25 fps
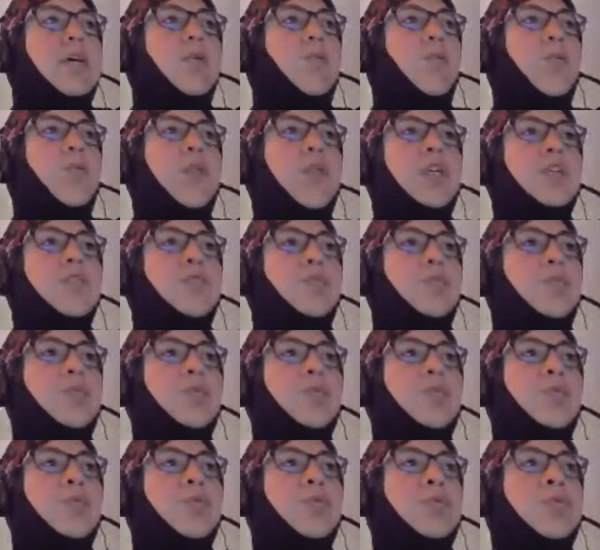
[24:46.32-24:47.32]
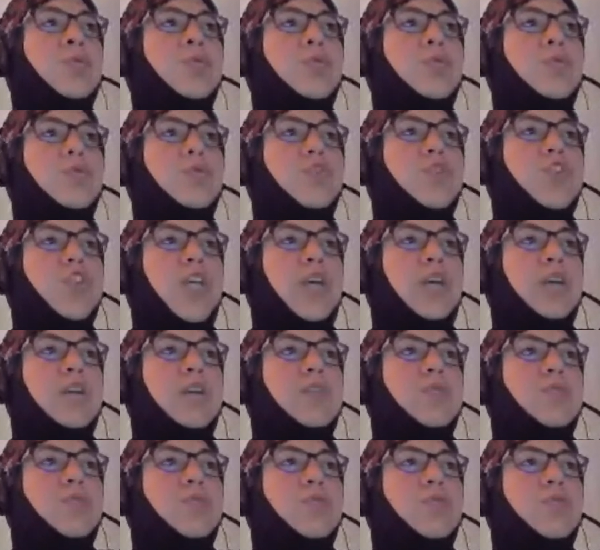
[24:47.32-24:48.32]
we need to check
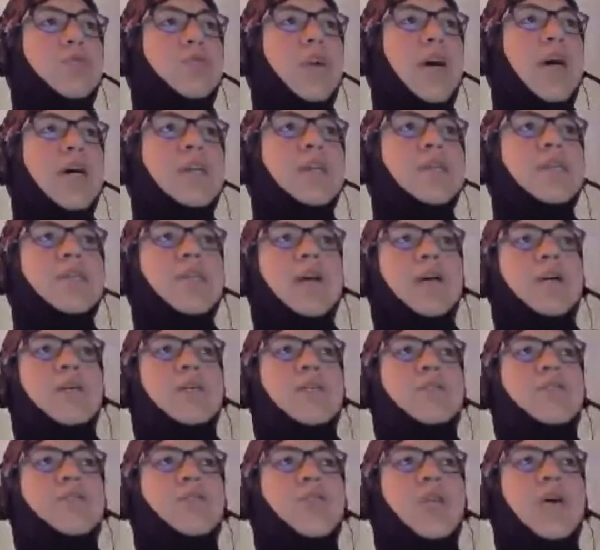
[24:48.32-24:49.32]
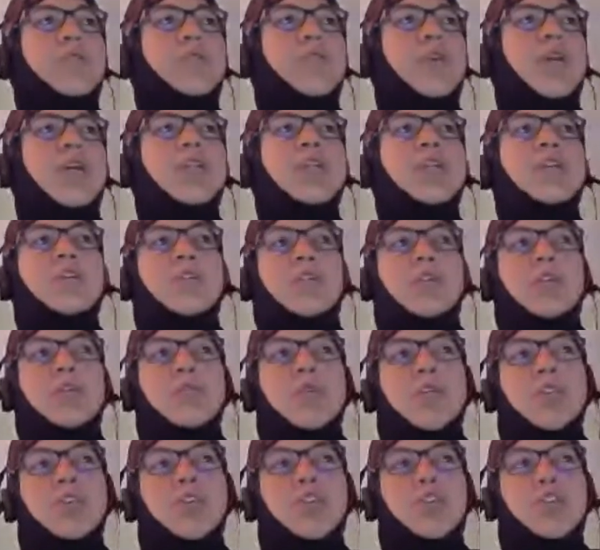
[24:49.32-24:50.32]
to find if you have any
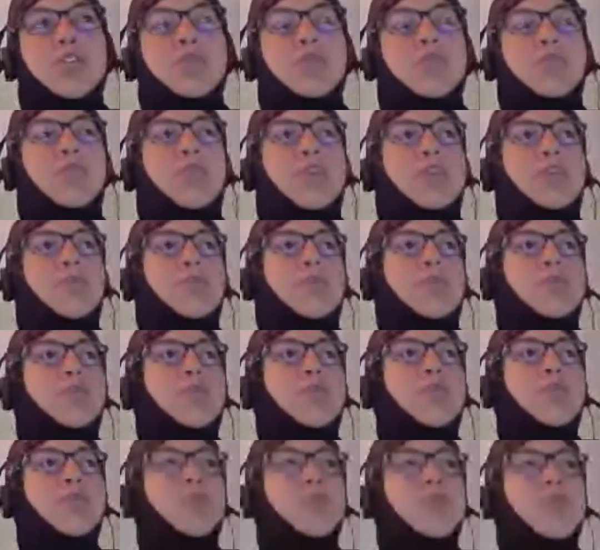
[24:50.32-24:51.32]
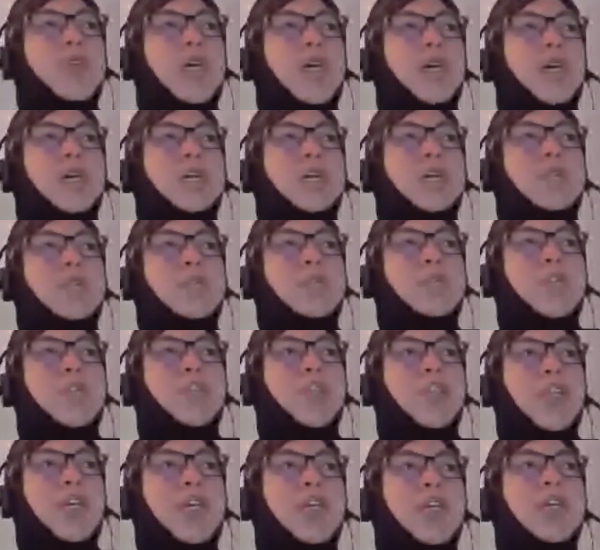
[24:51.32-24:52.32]
image, you need to introduce an
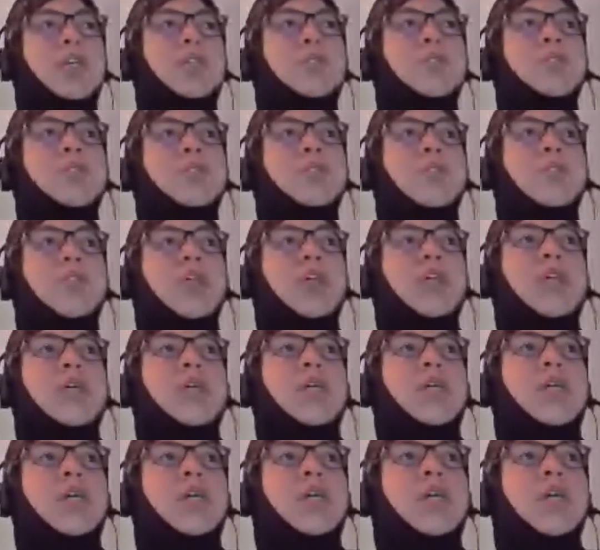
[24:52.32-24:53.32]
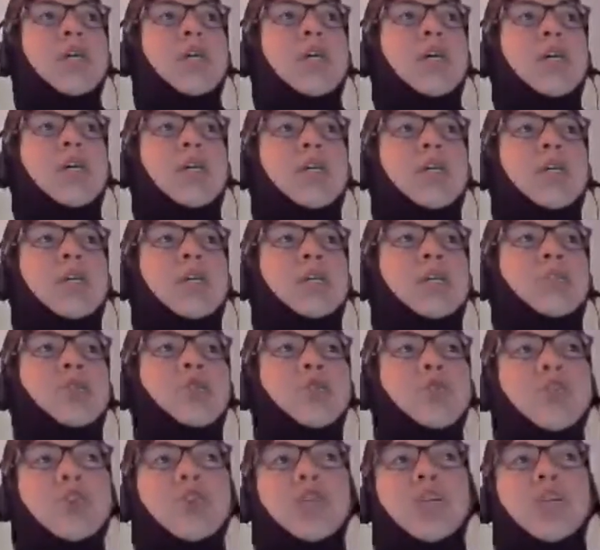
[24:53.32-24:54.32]
image name,
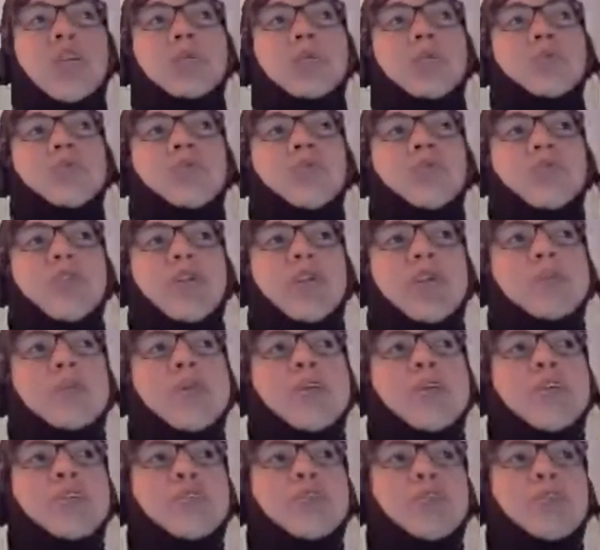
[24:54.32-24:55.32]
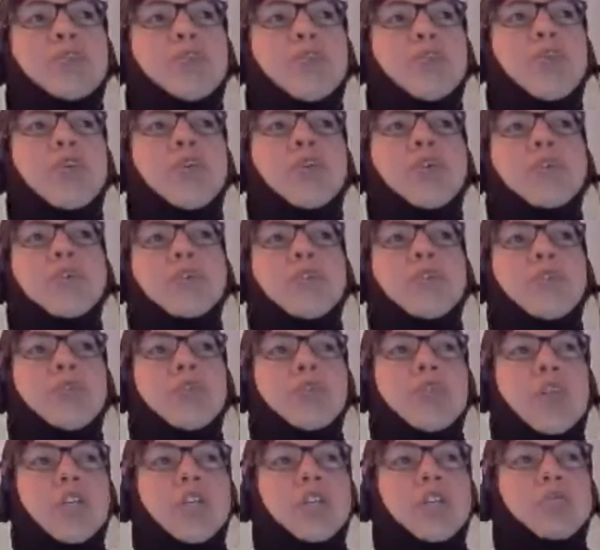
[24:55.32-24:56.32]
username of your image, the port,
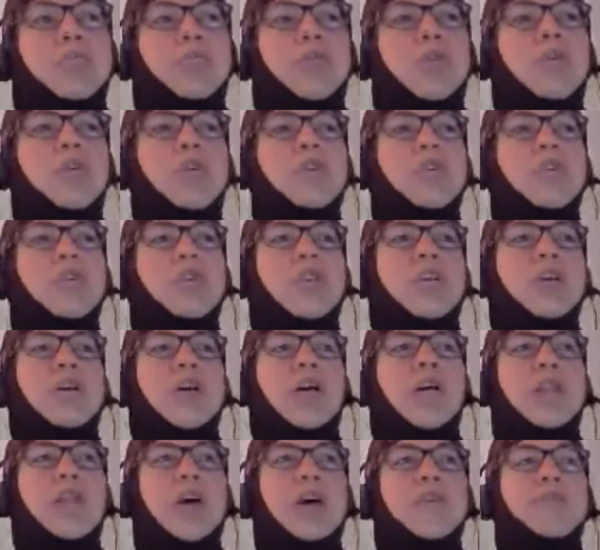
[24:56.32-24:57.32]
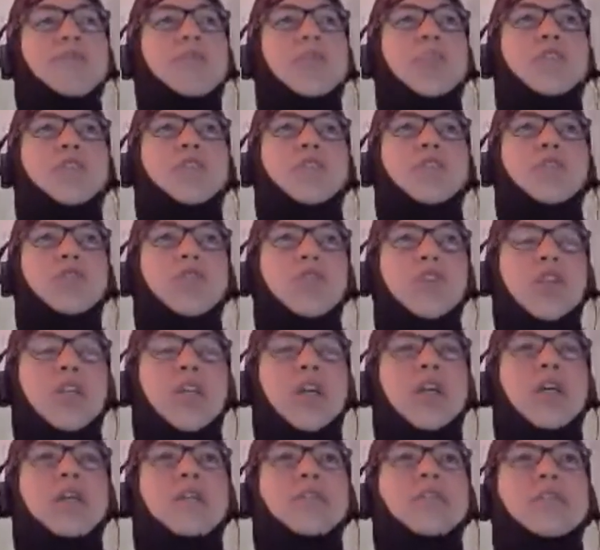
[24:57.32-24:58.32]
container port, and after if you
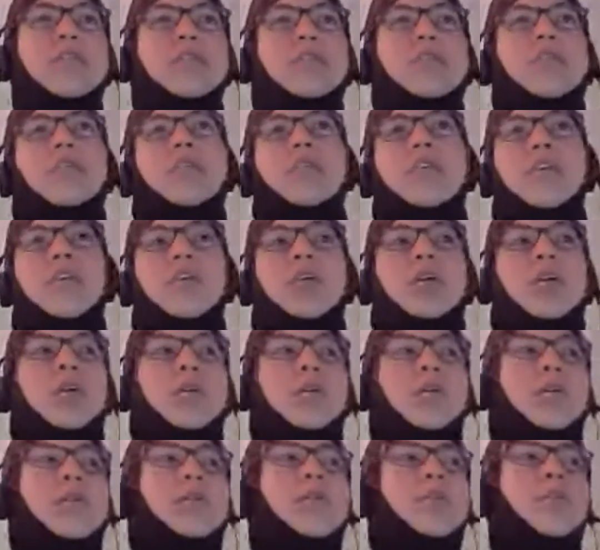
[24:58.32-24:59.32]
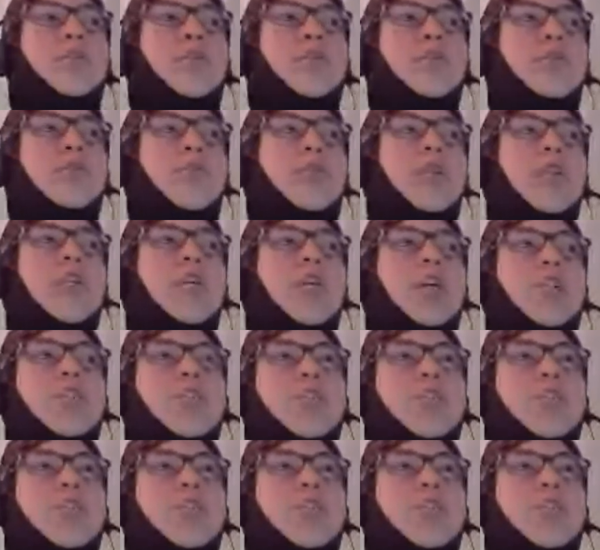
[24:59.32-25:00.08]
create, you click on